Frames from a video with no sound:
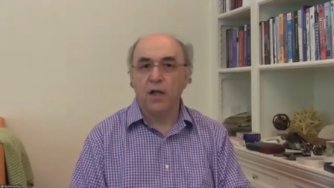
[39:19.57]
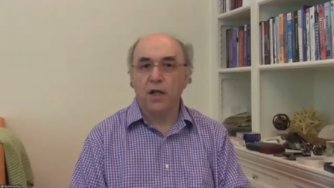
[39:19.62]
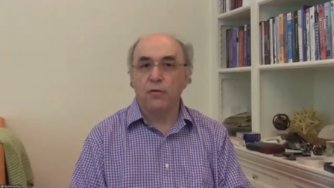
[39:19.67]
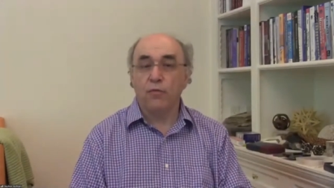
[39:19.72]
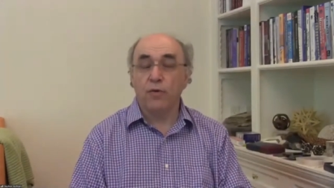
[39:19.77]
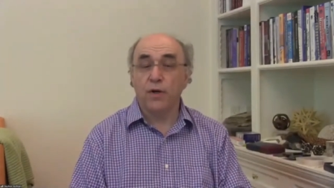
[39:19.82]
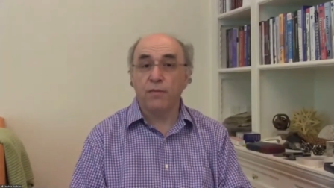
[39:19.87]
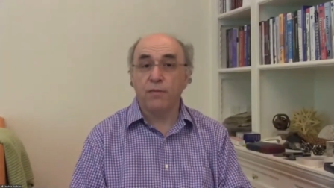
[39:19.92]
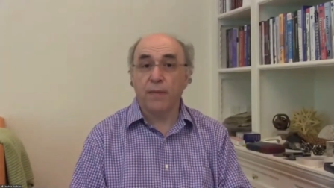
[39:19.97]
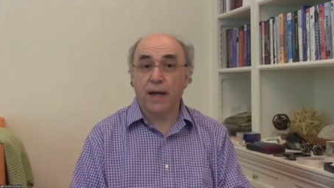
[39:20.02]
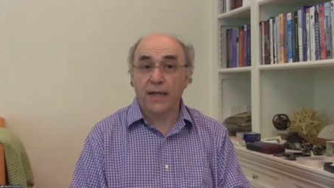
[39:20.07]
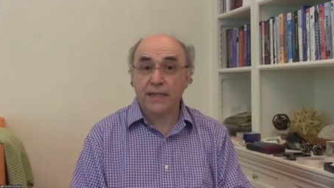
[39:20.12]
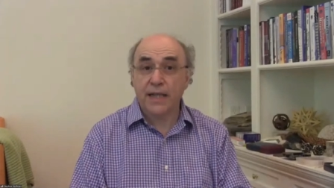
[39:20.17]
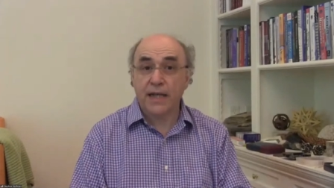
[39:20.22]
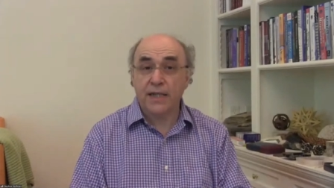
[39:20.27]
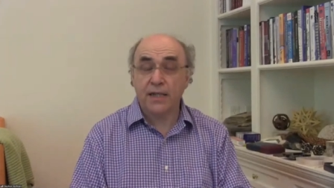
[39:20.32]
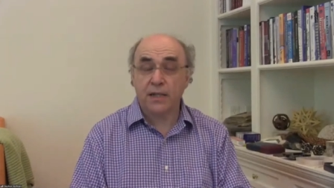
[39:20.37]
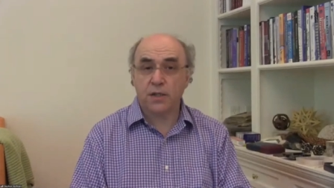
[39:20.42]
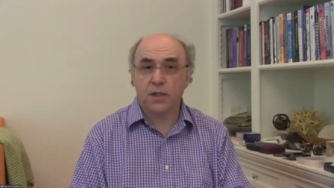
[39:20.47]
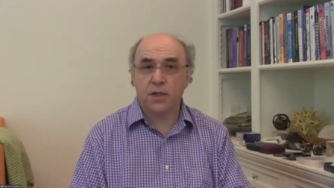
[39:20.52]
With
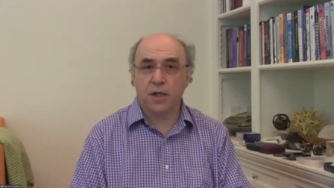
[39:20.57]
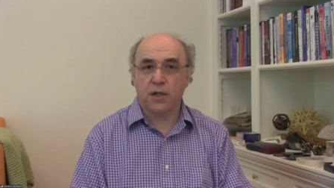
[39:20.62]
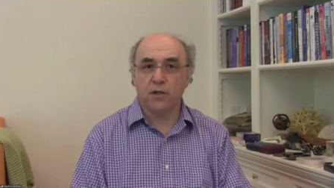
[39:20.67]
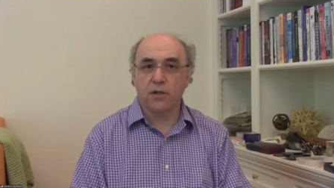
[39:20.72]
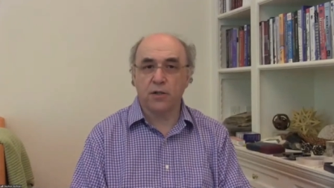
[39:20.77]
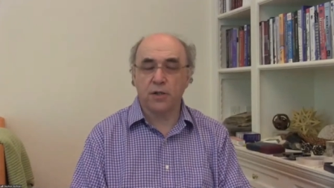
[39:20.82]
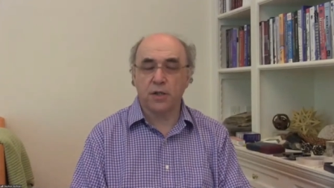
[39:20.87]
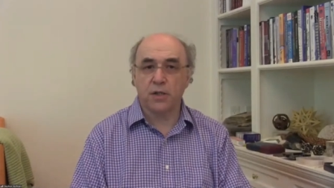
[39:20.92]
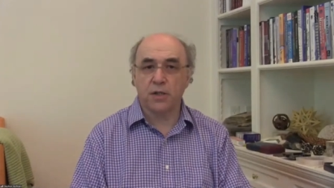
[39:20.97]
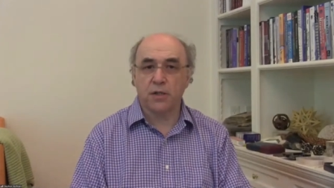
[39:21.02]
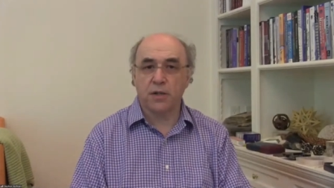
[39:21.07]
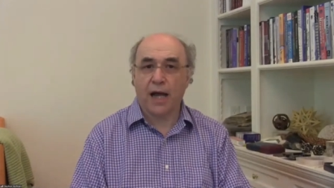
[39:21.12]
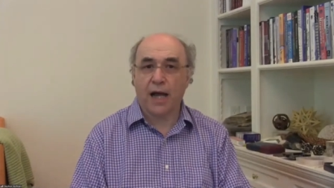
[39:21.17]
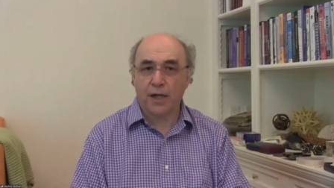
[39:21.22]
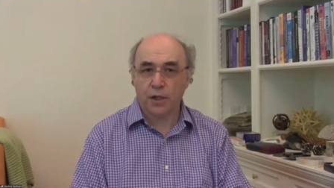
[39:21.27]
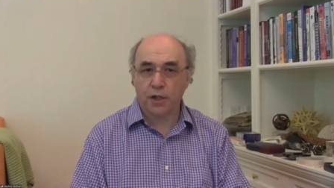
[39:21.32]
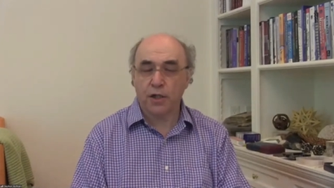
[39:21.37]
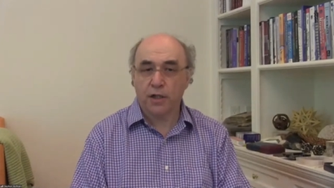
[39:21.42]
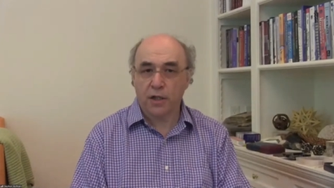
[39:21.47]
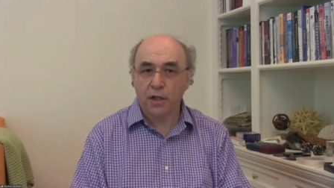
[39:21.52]
magnetic signals, it's
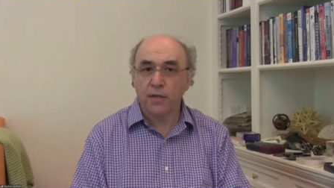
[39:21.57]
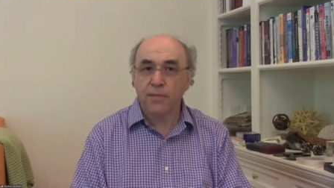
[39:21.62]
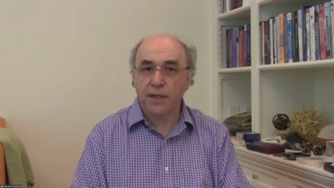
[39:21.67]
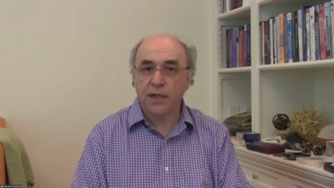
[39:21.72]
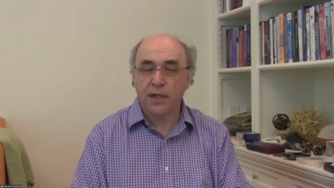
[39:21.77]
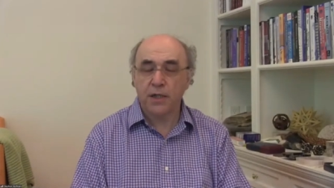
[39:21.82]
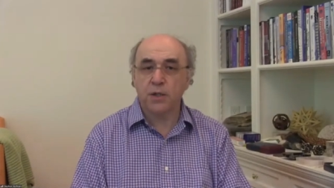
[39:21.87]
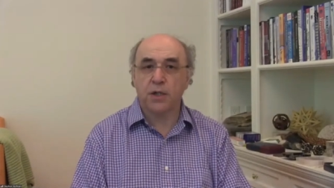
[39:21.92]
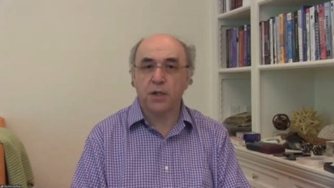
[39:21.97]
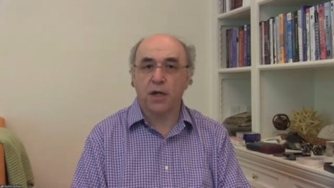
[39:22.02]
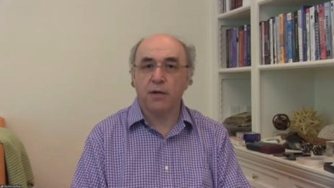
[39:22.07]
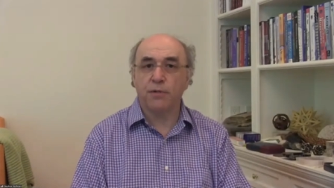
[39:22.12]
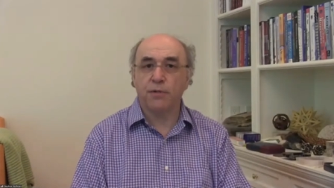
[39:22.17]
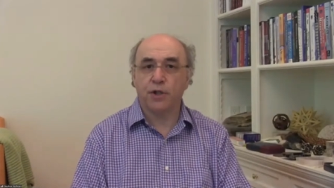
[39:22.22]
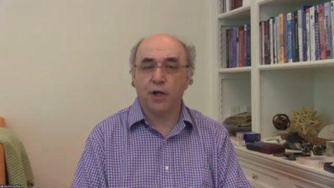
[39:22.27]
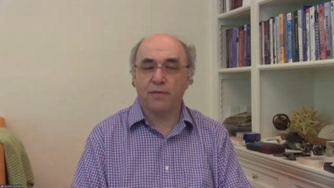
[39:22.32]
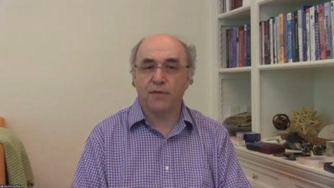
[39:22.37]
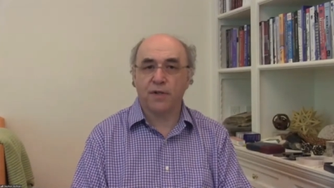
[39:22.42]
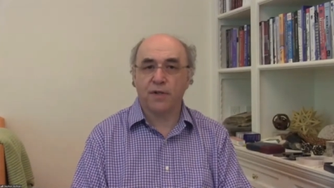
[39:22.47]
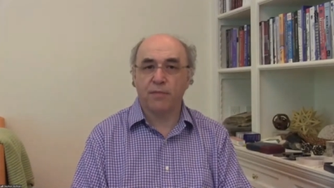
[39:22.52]
actually a little bit easier, but
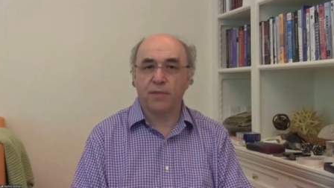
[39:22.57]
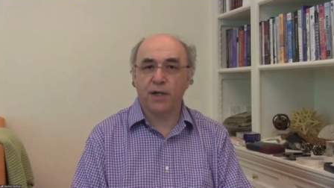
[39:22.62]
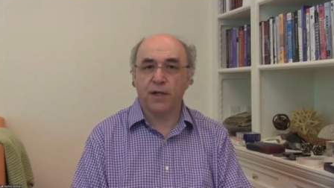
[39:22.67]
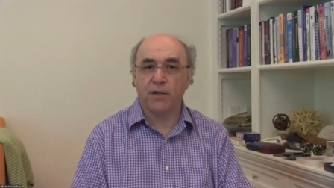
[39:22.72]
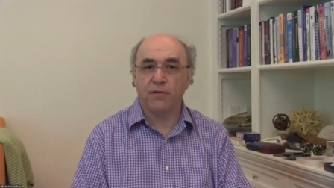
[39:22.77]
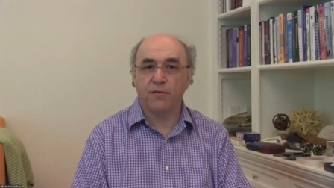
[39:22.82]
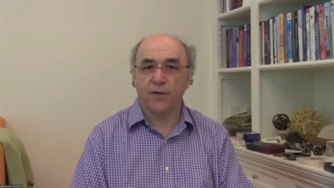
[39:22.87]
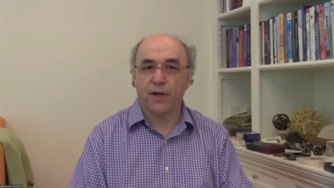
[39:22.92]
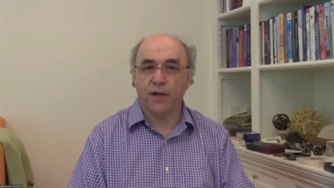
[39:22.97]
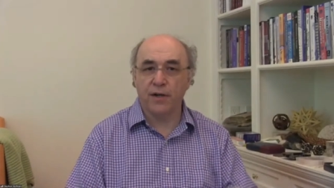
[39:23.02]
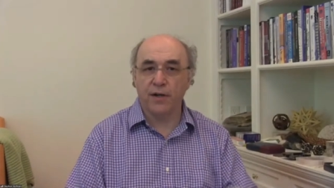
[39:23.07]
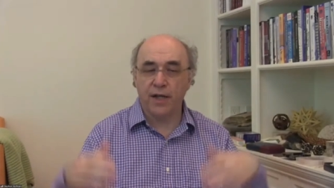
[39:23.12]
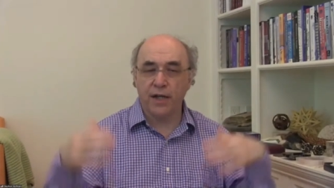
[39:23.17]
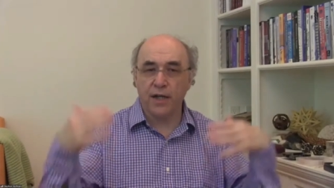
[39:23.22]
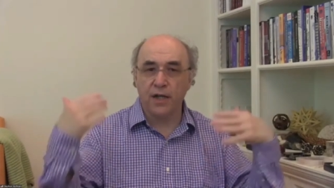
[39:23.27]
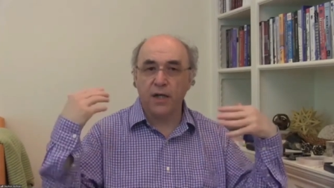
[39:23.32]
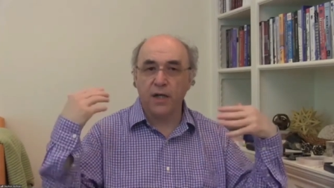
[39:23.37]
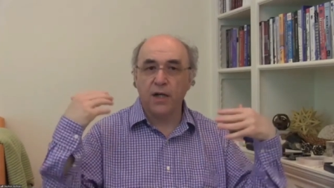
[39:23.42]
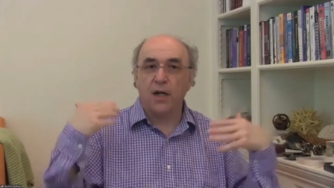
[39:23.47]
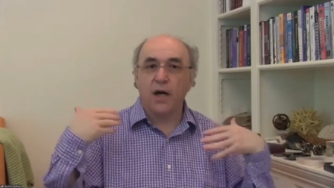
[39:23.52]
you have to be in a
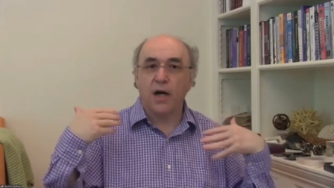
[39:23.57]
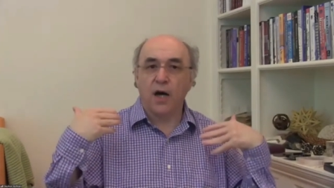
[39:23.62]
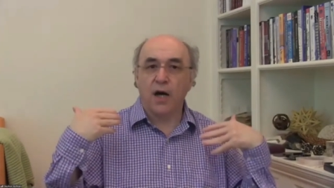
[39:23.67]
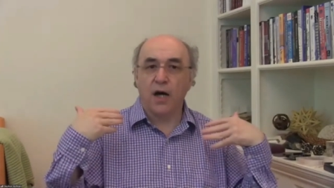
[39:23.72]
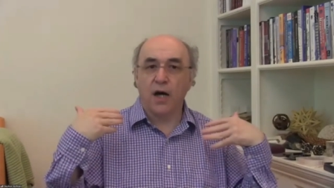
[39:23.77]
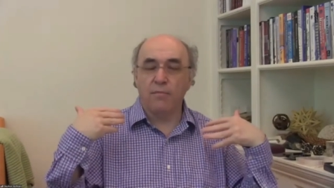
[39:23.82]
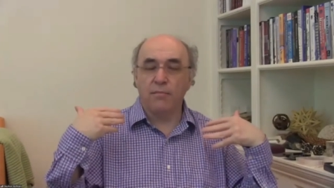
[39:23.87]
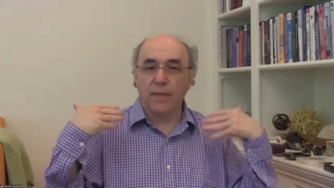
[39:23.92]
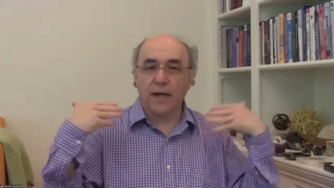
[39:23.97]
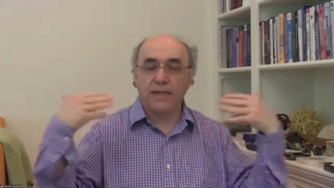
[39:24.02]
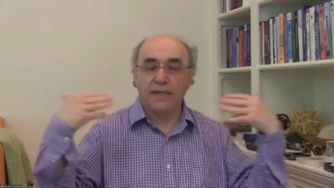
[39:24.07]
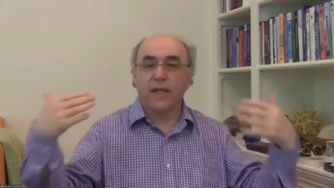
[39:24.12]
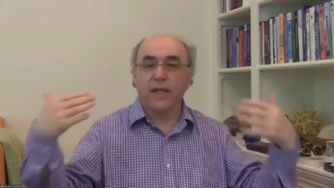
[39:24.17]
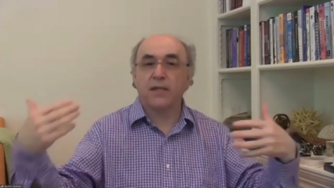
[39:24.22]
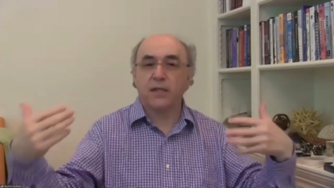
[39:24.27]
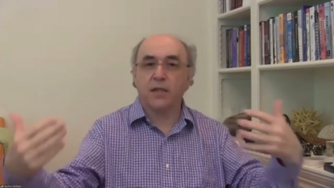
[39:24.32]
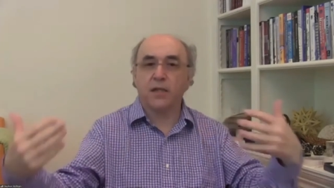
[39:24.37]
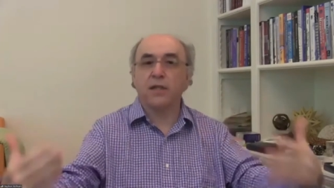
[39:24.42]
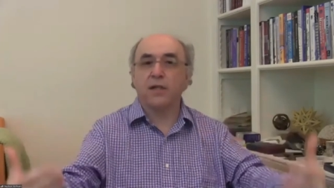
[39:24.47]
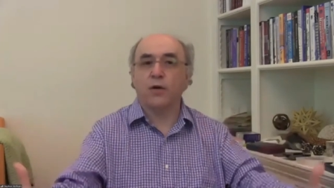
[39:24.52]
very
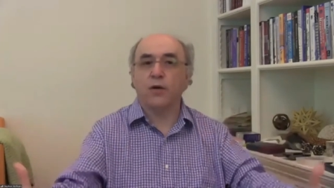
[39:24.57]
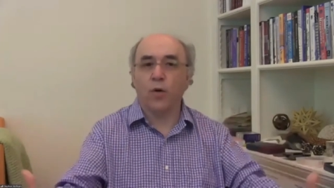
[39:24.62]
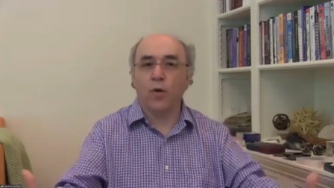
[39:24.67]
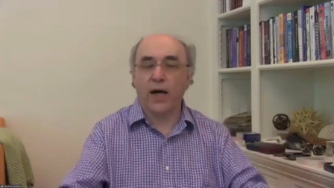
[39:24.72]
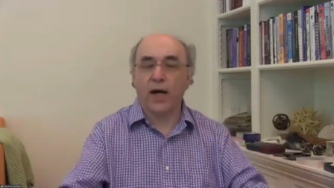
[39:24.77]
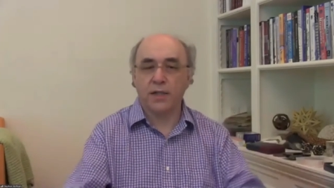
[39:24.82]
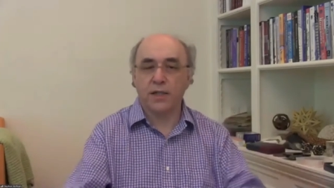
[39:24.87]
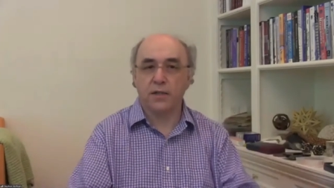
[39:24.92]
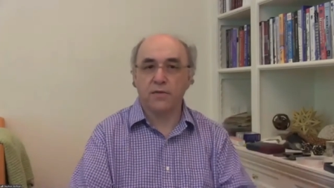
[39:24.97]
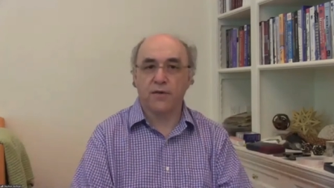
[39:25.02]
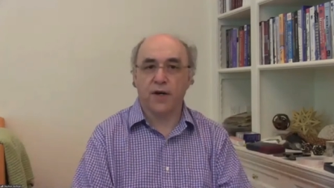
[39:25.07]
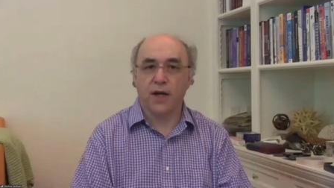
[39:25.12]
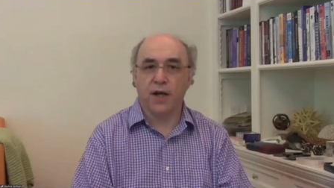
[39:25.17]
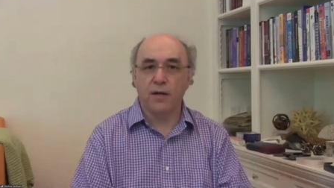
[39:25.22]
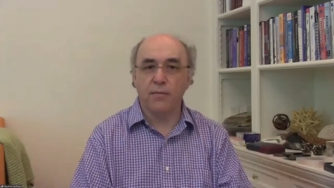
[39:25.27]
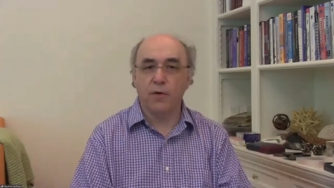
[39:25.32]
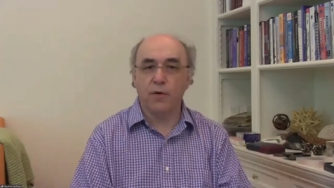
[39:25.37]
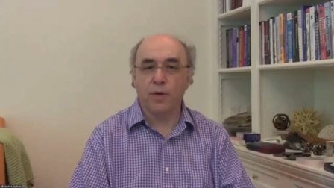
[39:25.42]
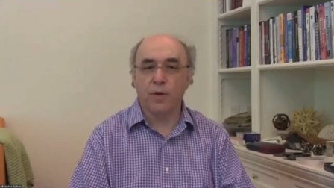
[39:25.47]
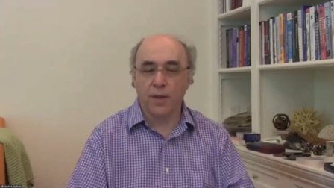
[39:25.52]
magnetically quiet
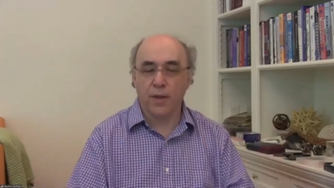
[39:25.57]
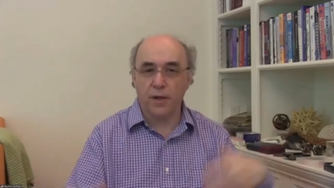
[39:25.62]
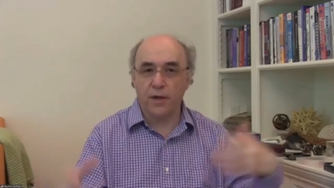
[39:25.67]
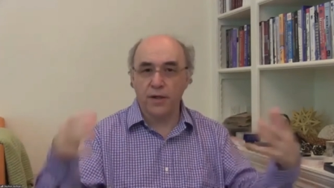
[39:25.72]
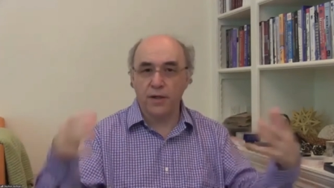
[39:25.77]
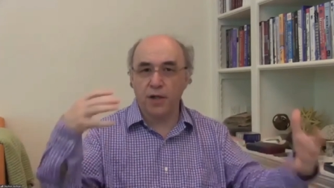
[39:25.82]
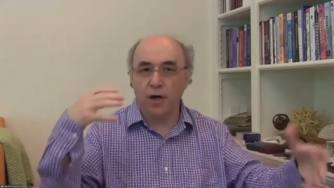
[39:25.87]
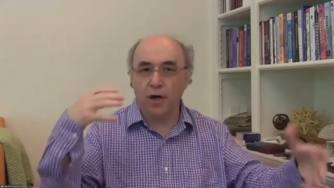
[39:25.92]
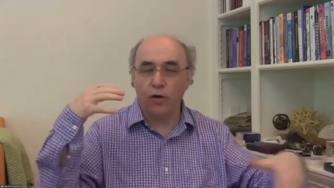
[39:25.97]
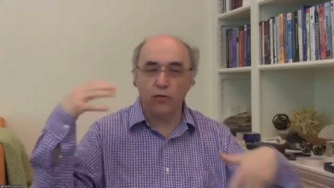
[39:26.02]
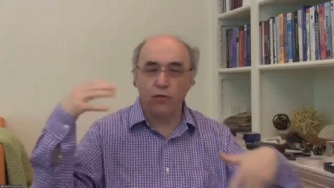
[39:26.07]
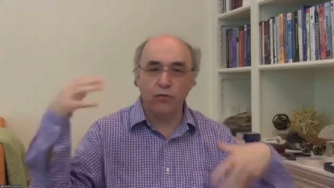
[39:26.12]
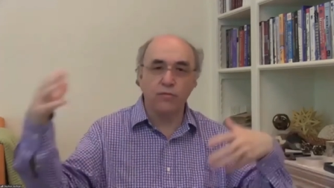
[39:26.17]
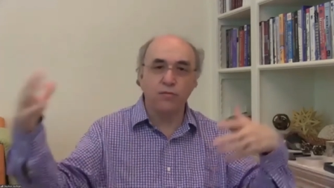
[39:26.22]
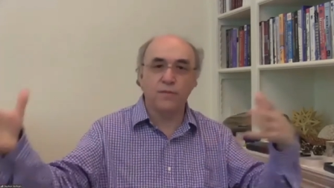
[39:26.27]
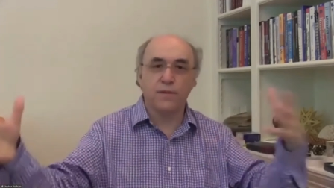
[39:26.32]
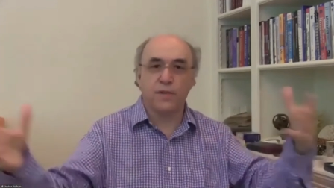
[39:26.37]
environment where there are no,